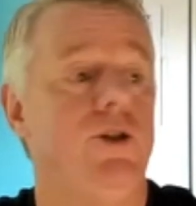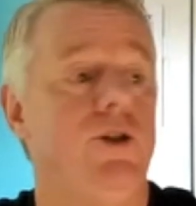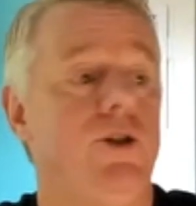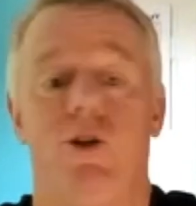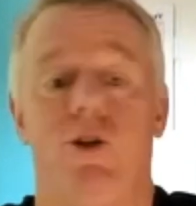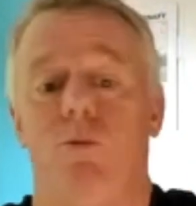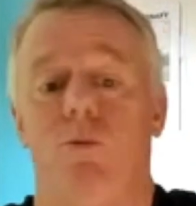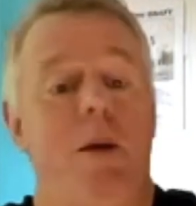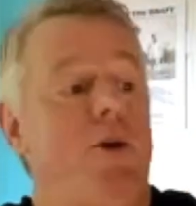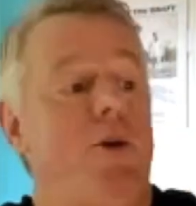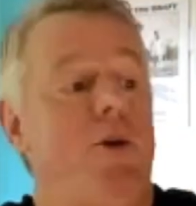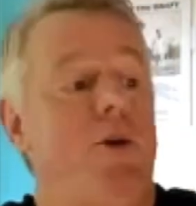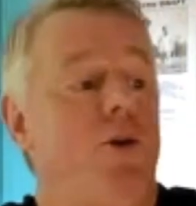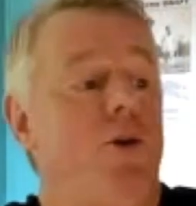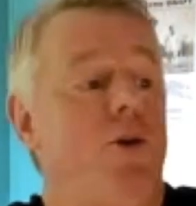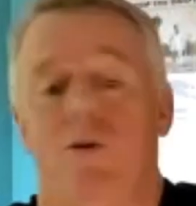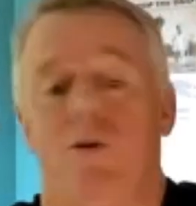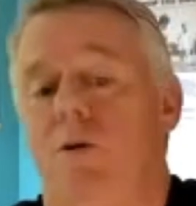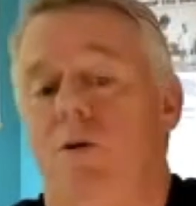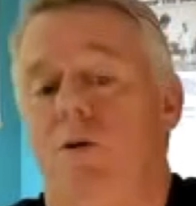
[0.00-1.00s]
You know, maybe
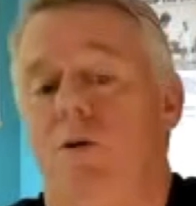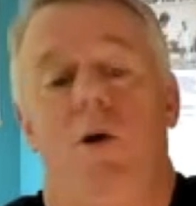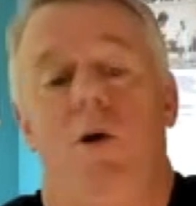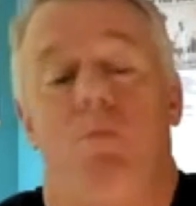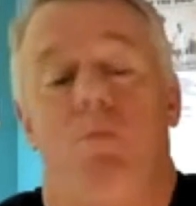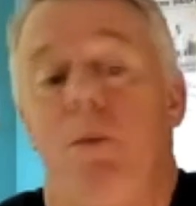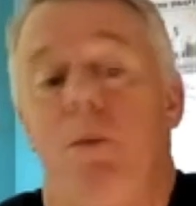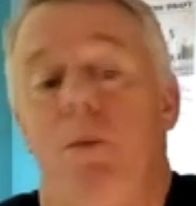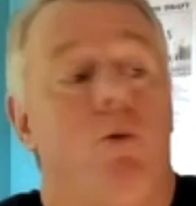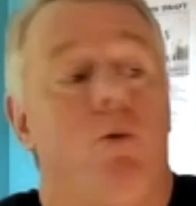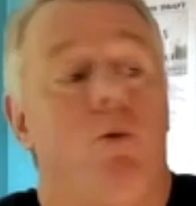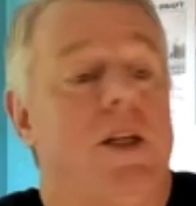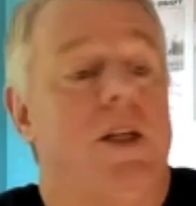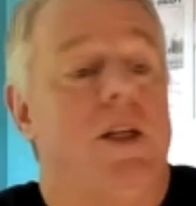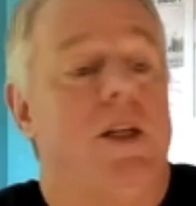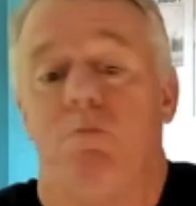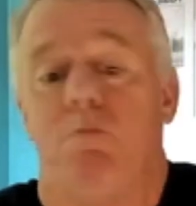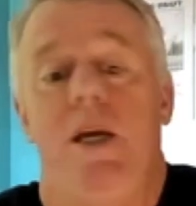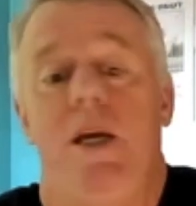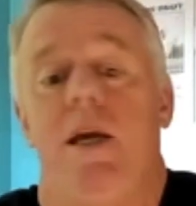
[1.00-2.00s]
you're a, a people
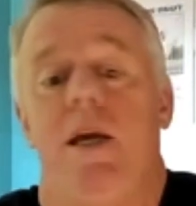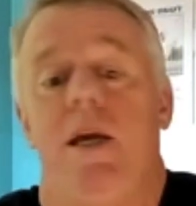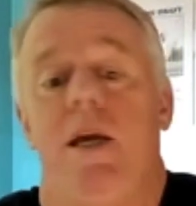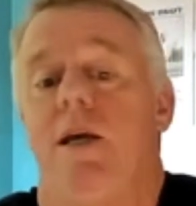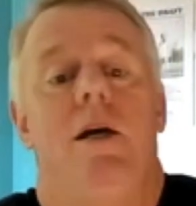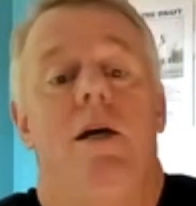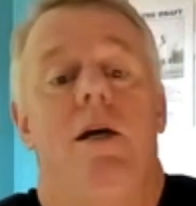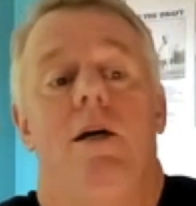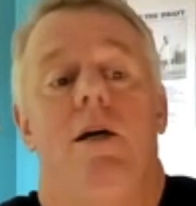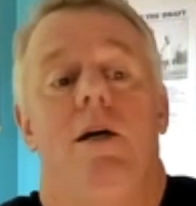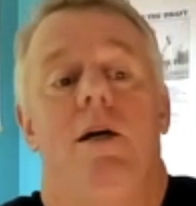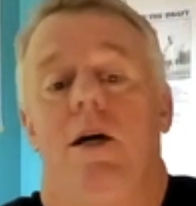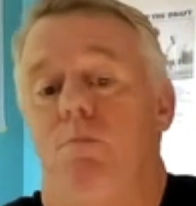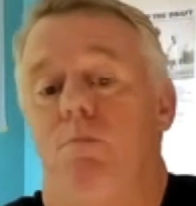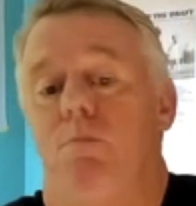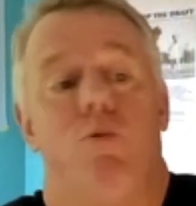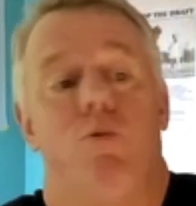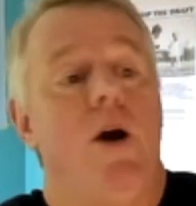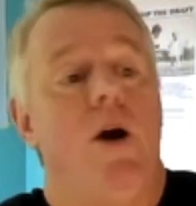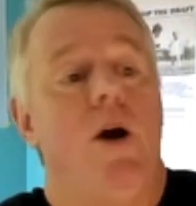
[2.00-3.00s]
that's being
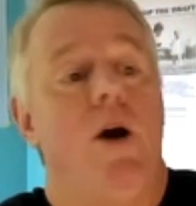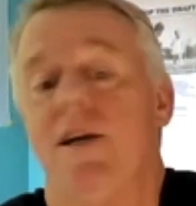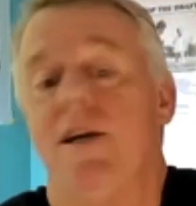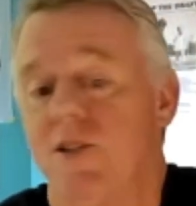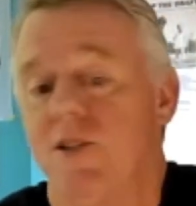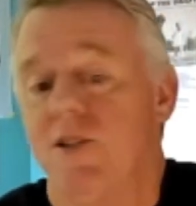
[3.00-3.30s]
oppressed